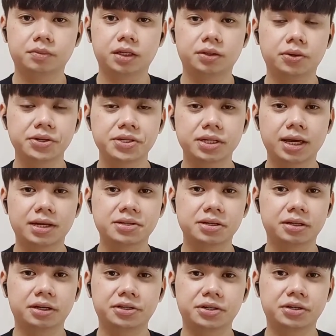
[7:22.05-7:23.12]
the noise
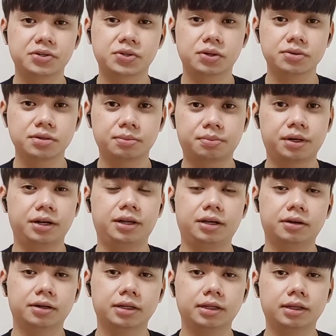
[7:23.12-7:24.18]
cancellation is also pretty
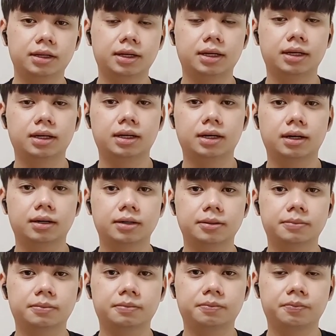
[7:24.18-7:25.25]
good.
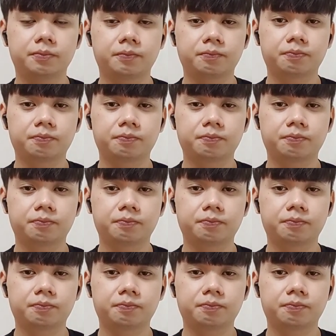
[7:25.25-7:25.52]
Um,